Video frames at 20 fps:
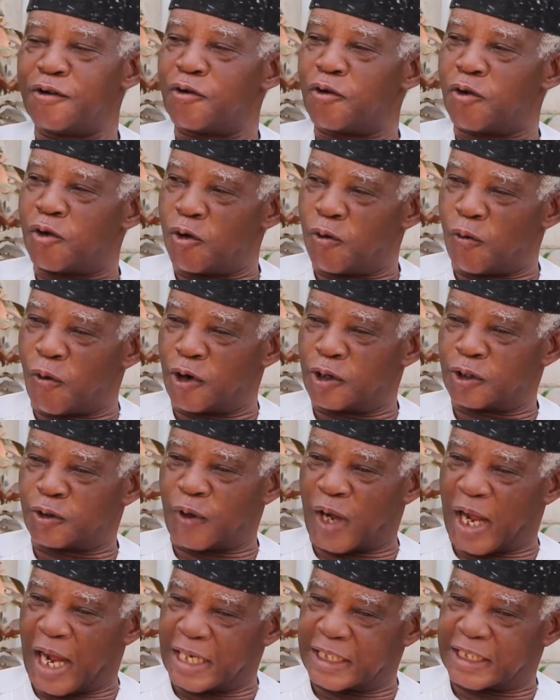who wants
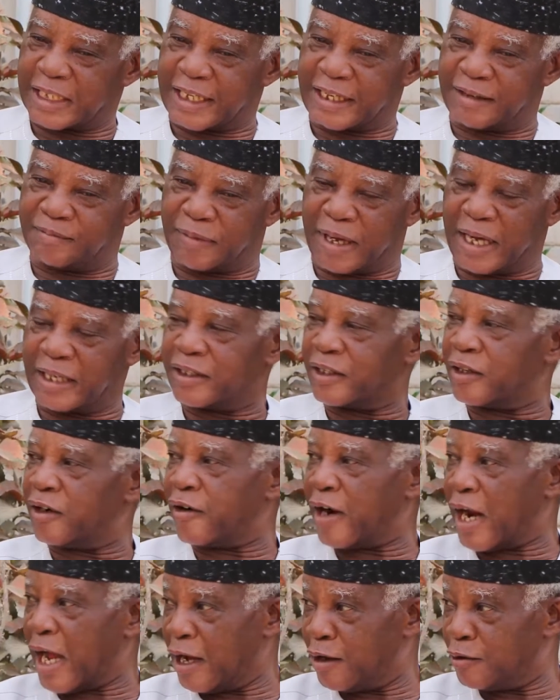to ask about the
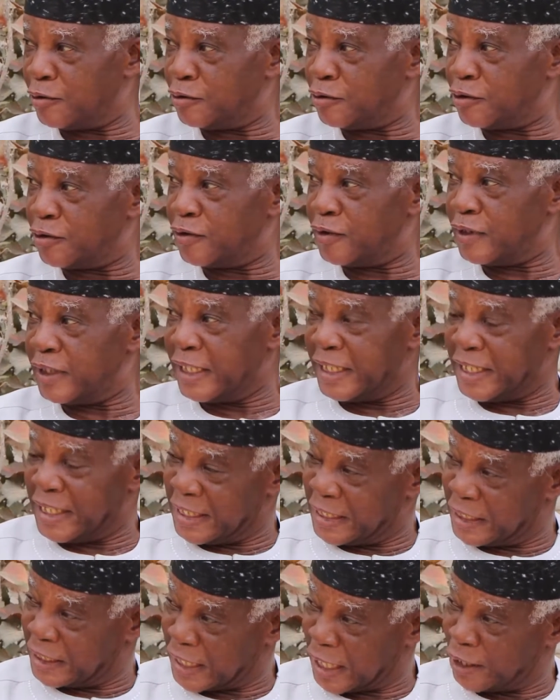ground, the
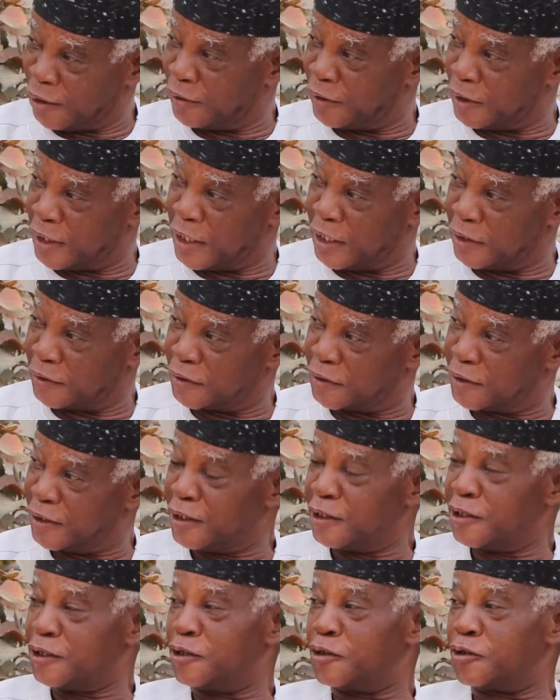inside of the earth,
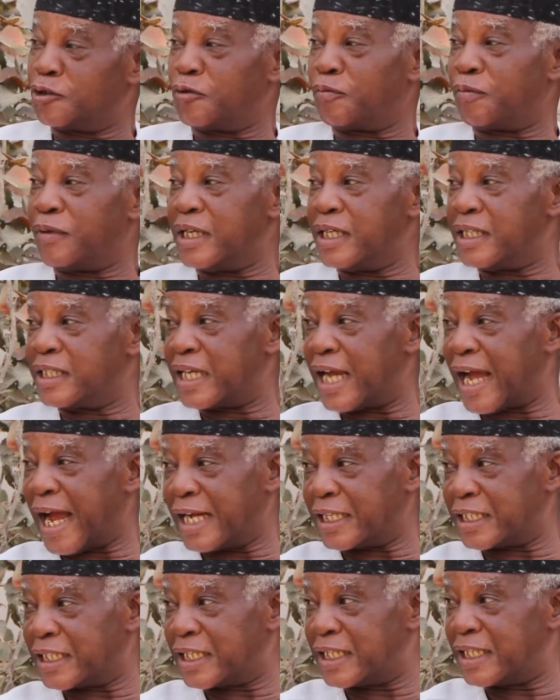should please
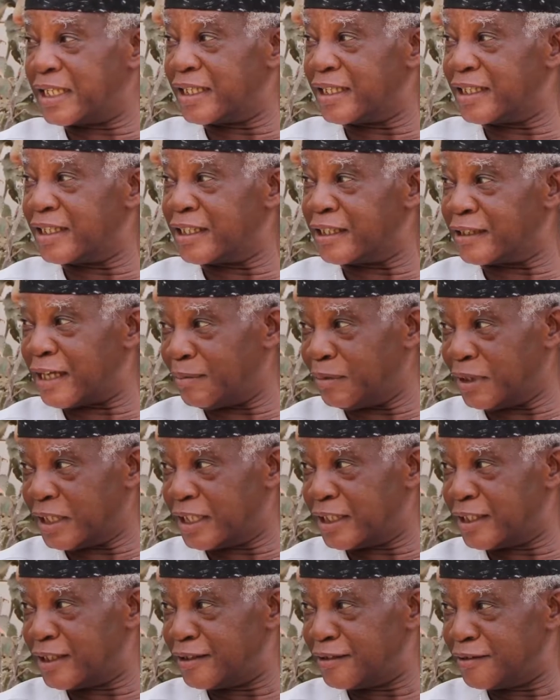ask the
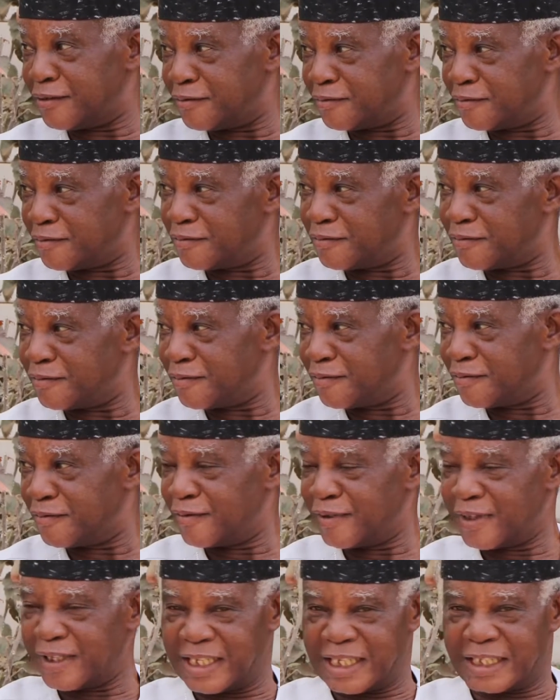rabbit.
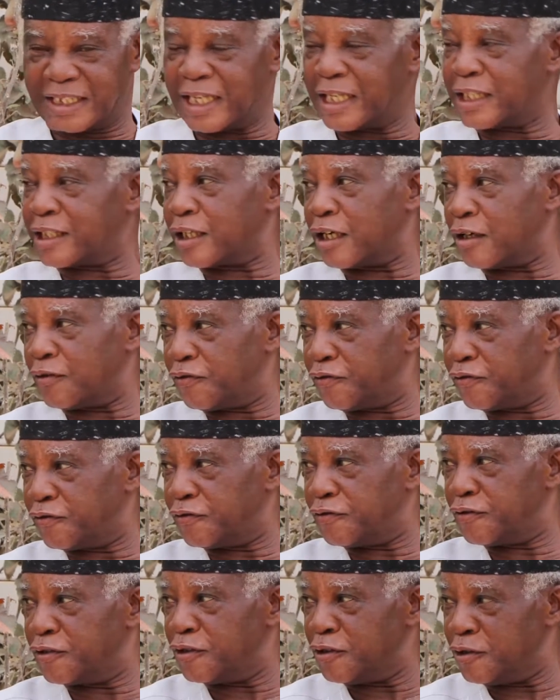It's a
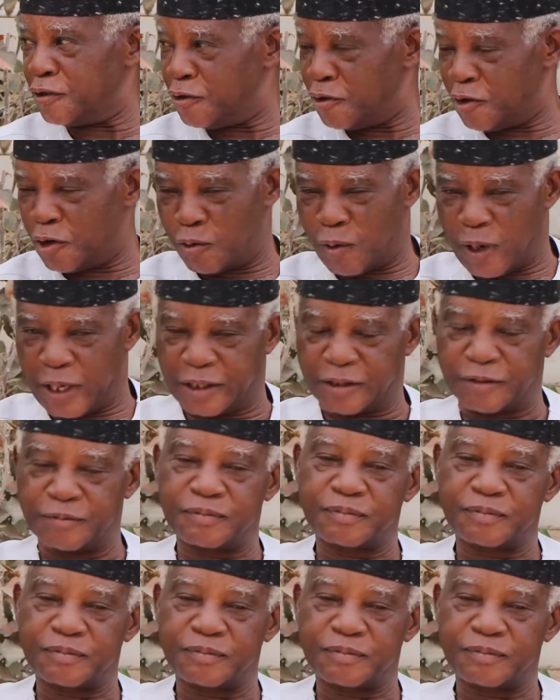tough, you know well.